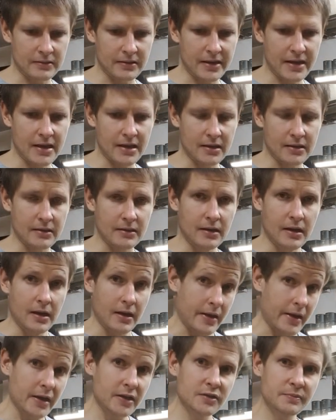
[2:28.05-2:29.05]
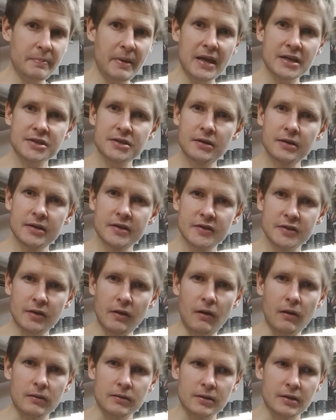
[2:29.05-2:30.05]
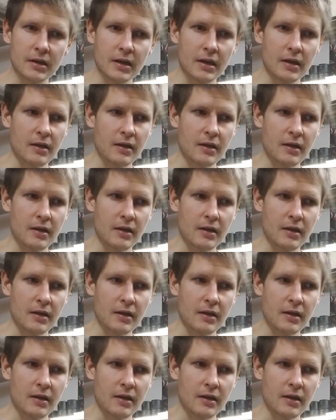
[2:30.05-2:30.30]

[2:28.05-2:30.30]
and especially salt,